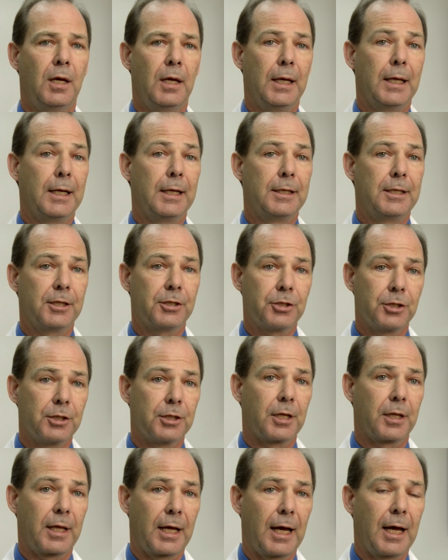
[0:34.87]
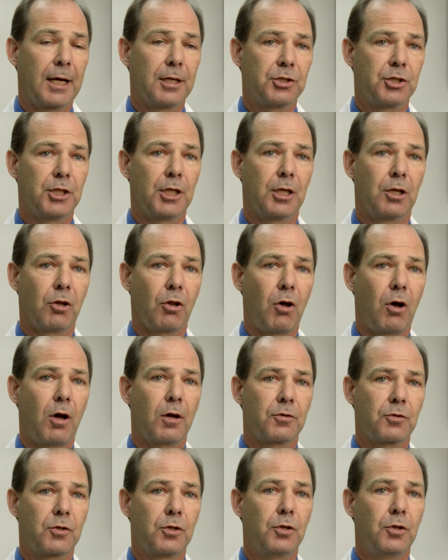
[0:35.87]
In addition to that, she had
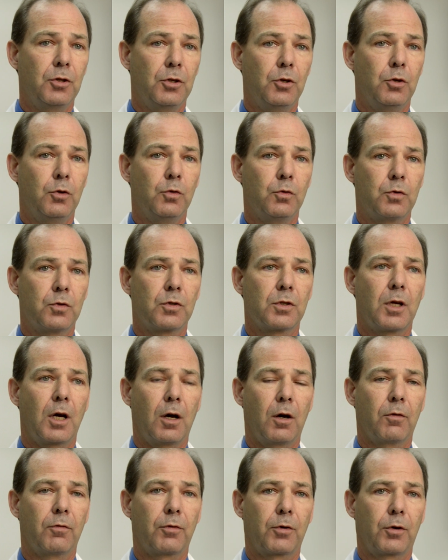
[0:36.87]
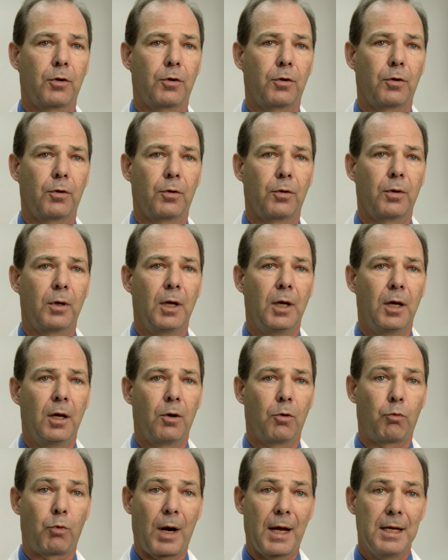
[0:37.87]
lost use of her
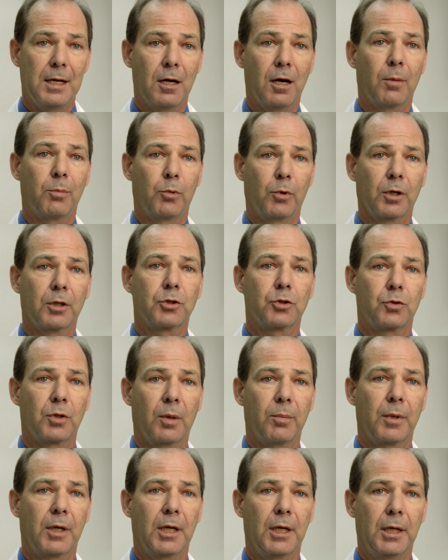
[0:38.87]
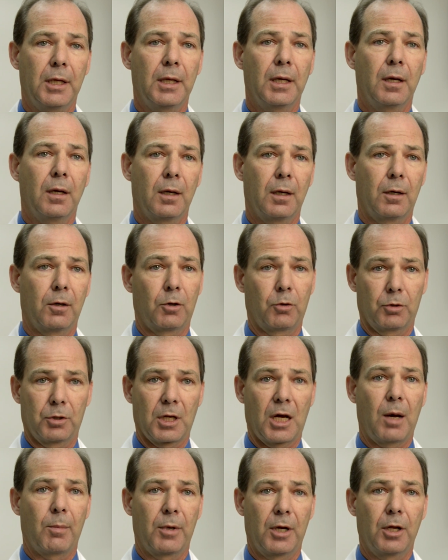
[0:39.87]
right upper extremity, her
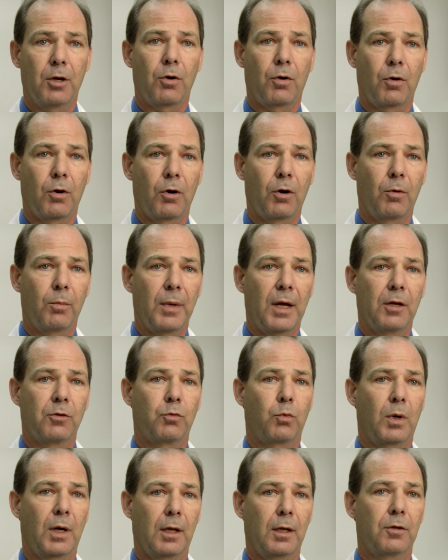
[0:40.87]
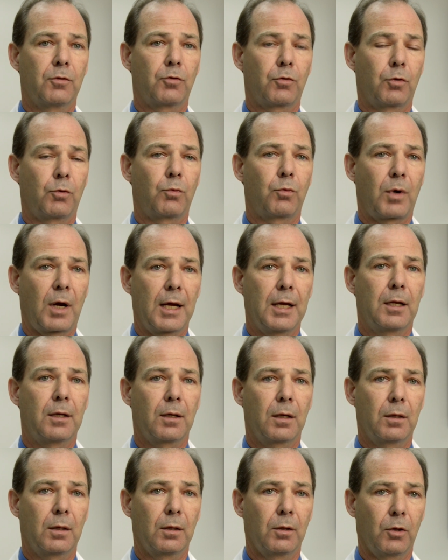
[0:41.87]
dominant arm, as well as her
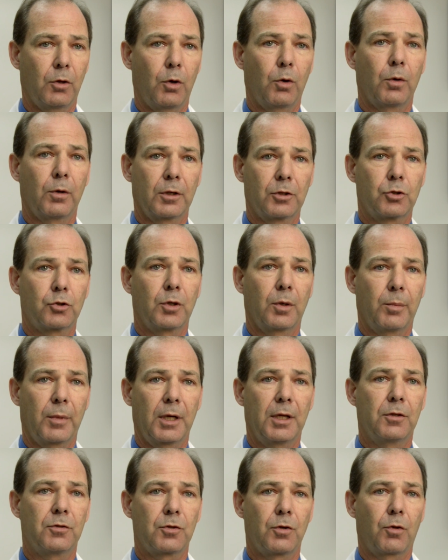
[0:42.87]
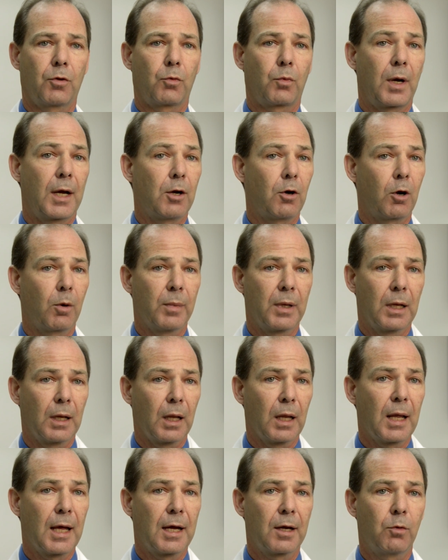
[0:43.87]
right lower extremity. So the right arm and the
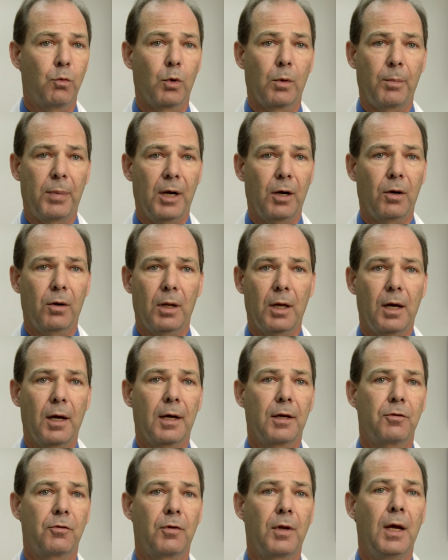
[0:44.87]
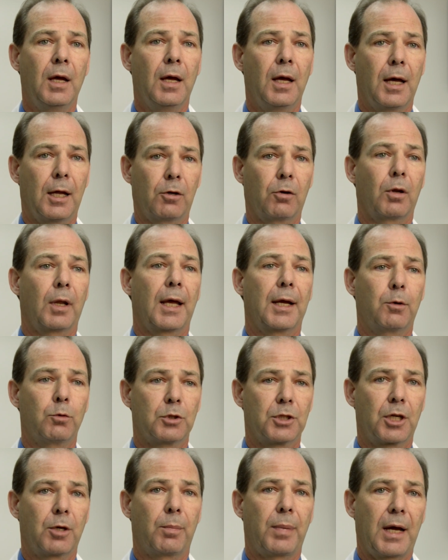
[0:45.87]
leg were paralyzed, and her
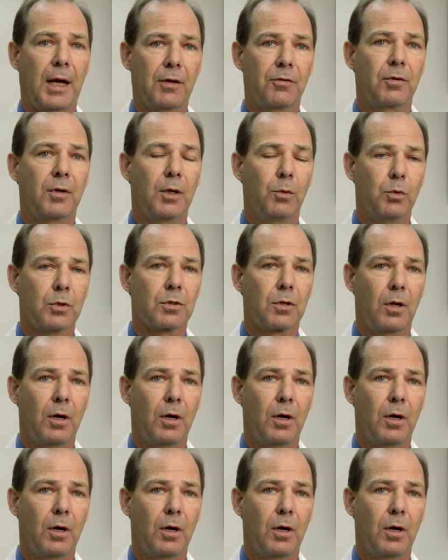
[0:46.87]
language capacity was